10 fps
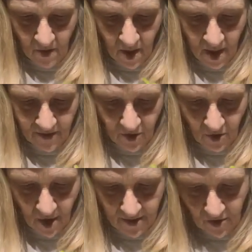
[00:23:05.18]
And I do
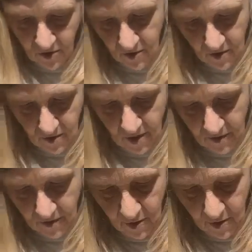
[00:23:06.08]
like using
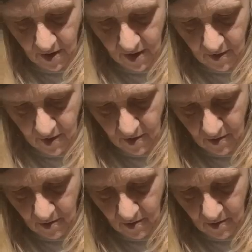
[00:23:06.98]
different greenery.